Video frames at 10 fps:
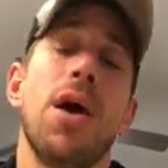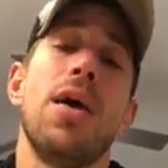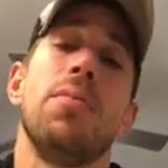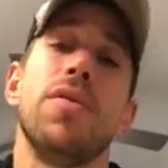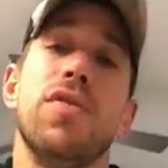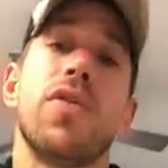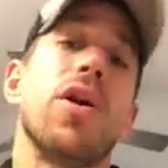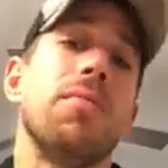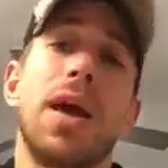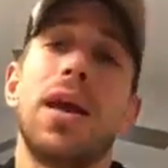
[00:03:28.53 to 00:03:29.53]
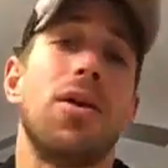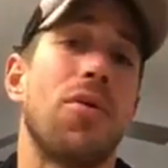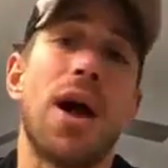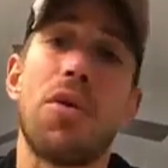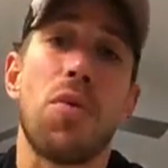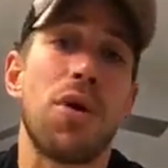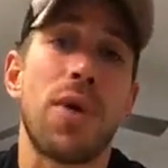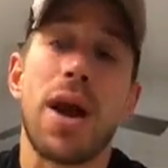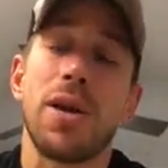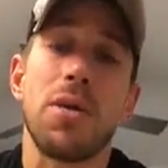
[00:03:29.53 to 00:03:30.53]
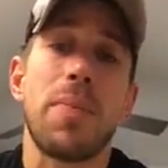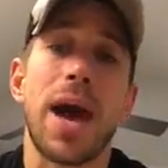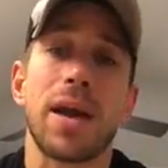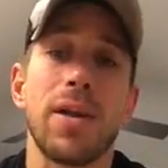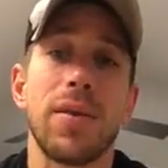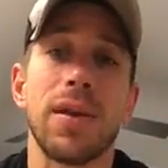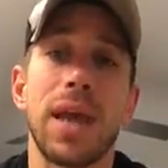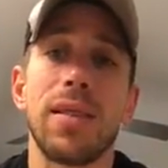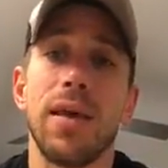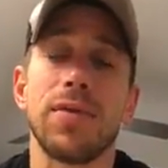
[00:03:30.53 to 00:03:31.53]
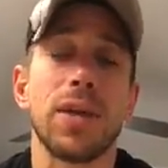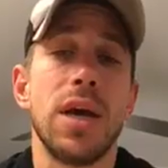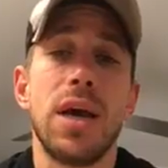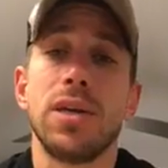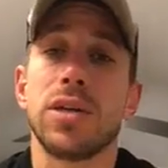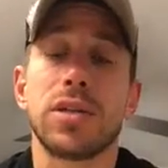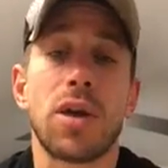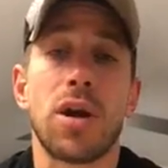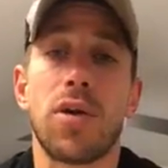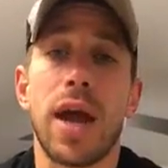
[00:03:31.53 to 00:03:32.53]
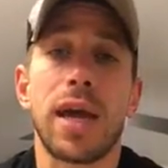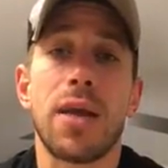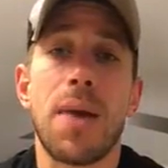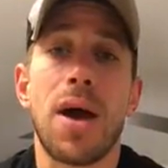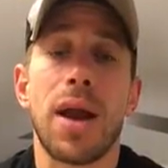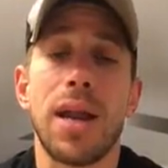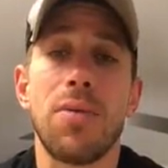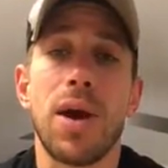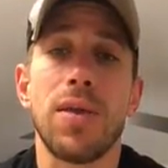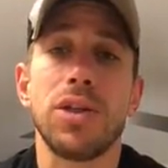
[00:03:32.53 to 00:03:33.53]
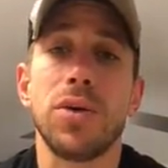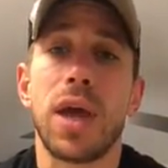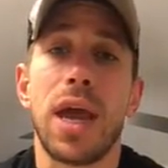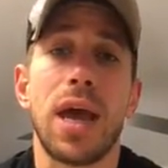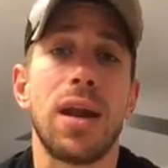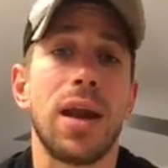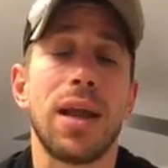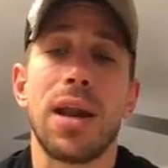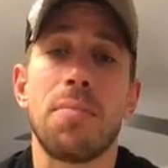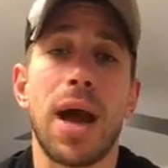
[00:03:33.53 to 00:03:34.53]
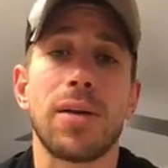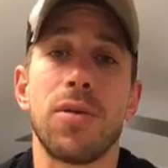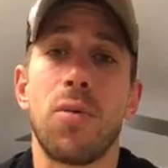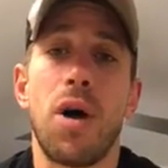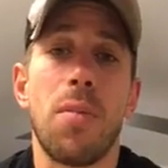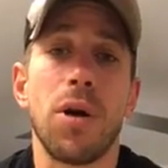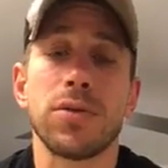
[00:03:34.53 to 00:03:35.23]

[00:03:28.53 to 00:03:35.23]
But if you've already made it around one round and you're back into the deadlifts, just start cranking them out any way that you can and getting back to the wall balls.